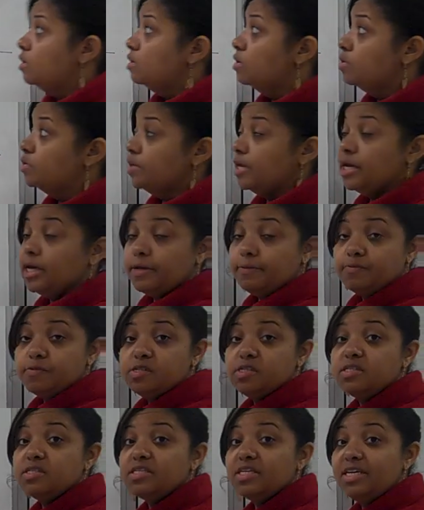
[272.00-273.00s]
Okay,
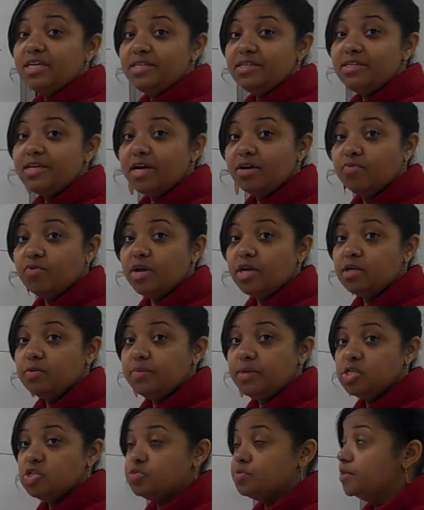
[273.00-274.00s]
this is indirect
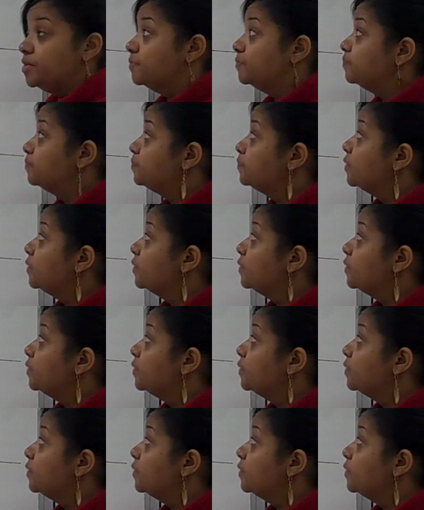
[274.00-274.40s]
measurement.